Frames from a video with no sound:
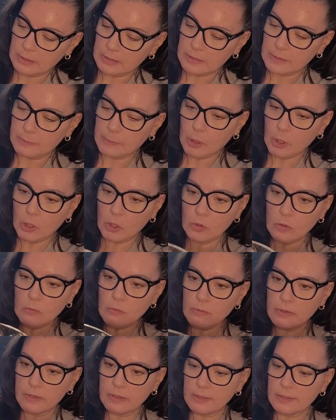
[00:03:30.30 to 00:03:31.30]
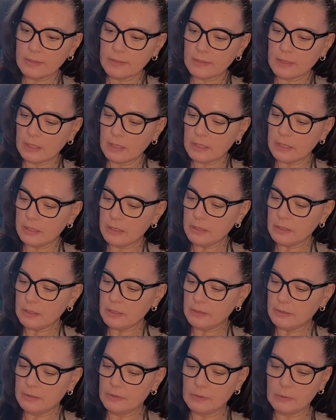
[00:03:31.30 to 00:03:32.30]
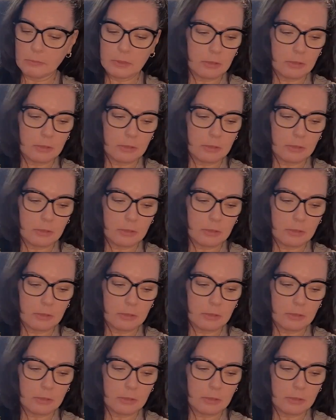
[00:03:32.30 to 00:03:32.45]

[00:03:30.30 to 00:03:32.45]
sparkle with this guy here. So I'm